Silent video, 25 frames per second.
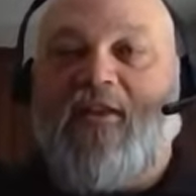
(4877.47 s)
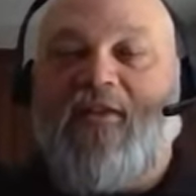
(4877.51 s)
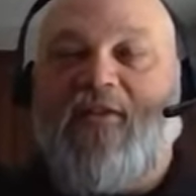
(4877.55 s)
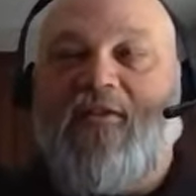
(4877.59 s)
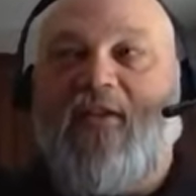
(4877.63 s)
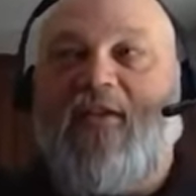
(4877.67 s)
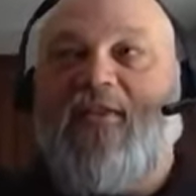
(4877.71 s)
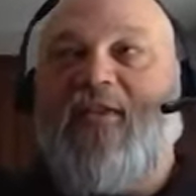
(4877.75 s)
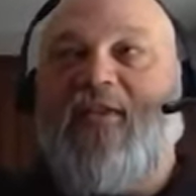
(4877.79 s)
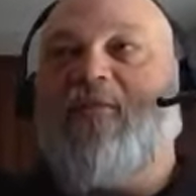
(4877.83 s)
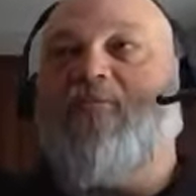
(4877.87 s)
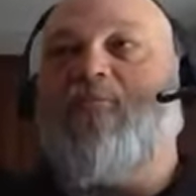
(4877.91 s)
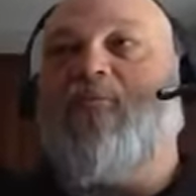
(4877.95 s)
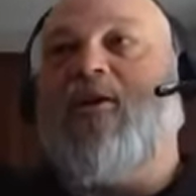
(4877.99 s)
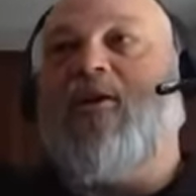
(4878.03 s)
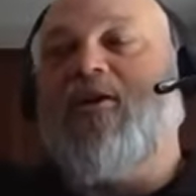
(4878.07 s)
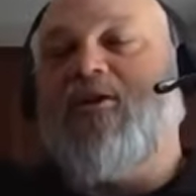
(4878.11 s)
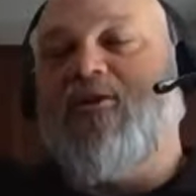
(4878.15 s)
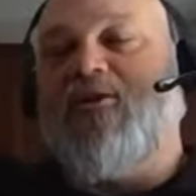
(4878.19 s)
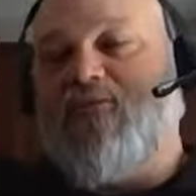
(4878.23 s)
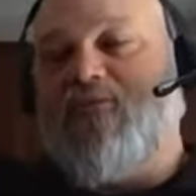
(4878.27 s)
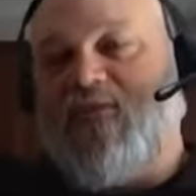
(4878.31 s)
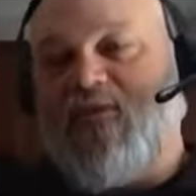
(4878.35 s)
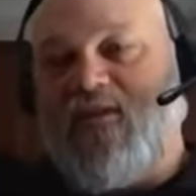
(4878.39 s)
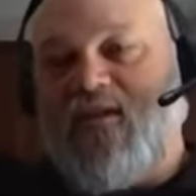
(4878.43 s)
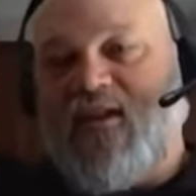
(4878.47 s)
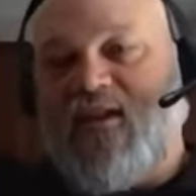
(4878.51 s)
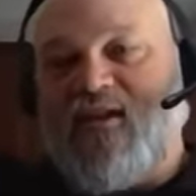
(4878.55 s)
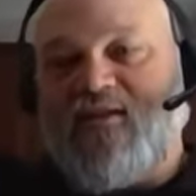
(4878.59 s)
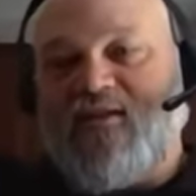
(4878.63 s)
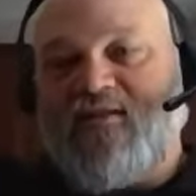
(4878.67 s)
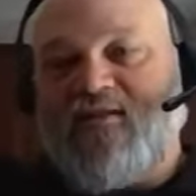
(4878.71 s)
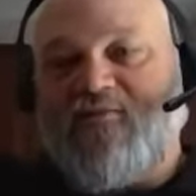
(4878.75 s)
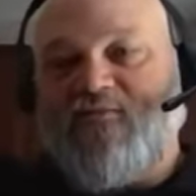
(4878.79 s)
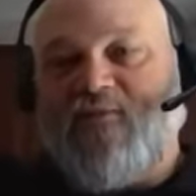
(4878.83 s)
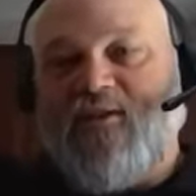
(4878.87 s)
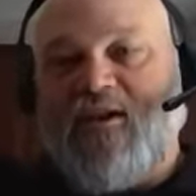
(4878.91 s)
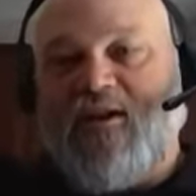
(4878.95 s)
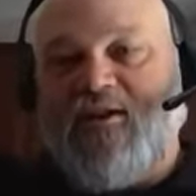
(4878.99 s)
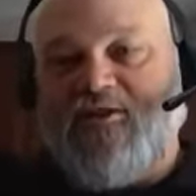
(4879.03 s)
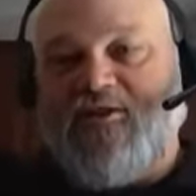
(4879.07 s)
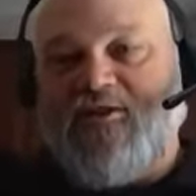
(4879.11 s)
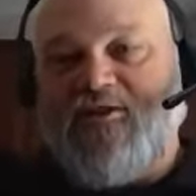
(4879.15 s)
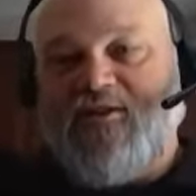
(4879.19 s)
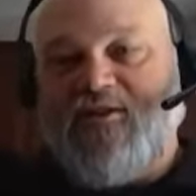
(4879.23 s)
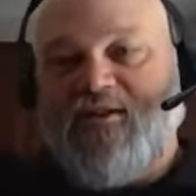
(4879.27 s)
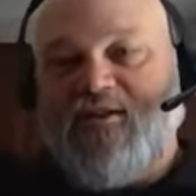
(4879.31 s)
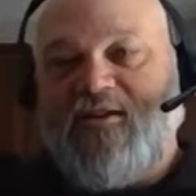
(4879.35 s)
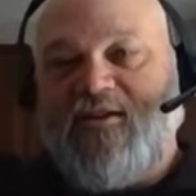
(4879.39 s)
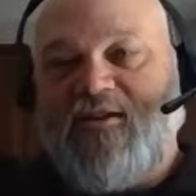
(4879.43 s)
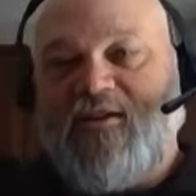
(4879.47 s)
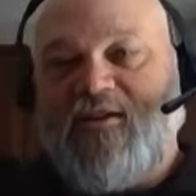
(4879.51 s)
And then they run over the next ridge.